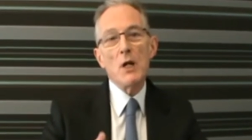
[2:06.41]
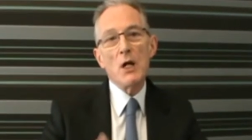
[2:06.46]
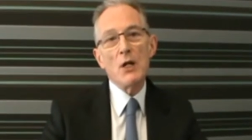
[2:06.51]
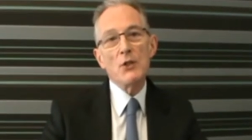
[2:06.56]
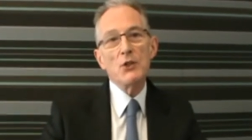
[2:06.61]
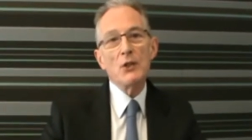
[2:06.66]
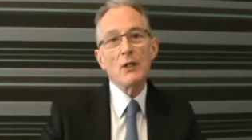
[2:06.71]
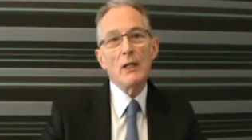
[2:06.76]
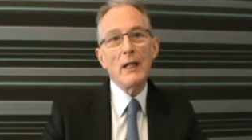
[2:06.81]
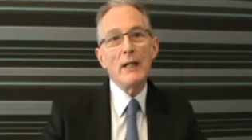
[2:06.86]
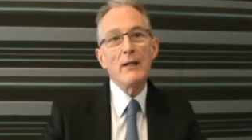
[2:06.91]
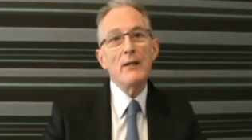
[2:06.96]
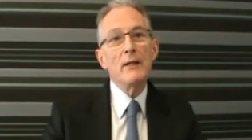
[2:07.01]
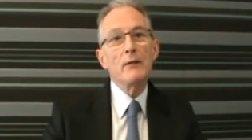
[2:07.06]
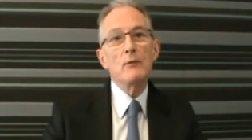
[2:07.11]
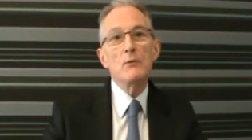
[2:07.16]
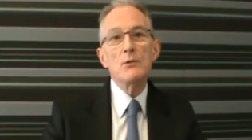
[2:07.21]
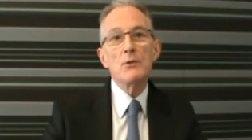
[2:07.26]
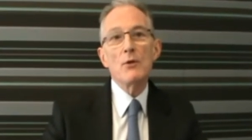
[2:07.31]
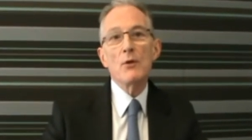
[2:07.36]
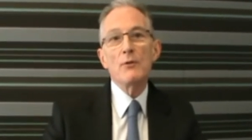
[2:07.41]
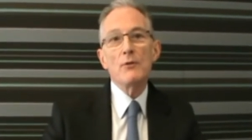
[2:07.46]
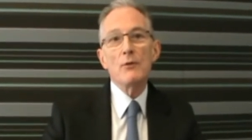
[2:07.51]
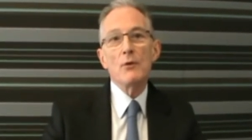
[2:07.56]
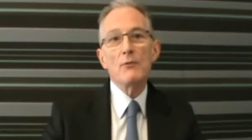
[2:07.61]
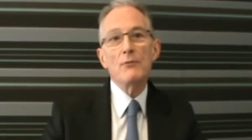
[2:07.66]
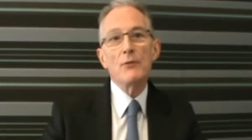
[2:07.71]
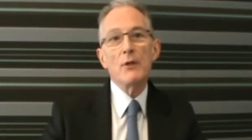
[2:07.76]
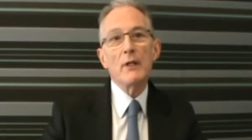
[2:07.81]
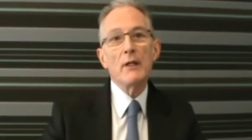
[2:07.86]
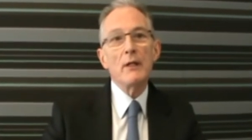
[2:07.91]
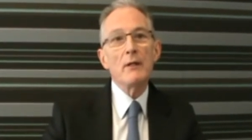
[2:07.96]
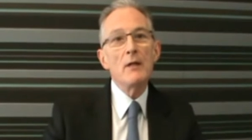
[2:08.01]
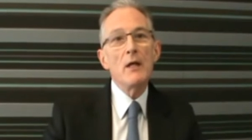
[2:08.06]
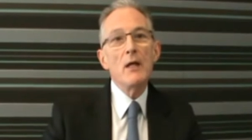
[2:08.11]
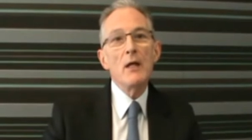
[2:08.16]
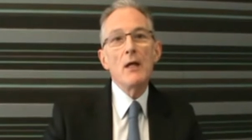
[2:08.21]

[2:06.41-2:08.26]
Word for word: margin lending was not, not very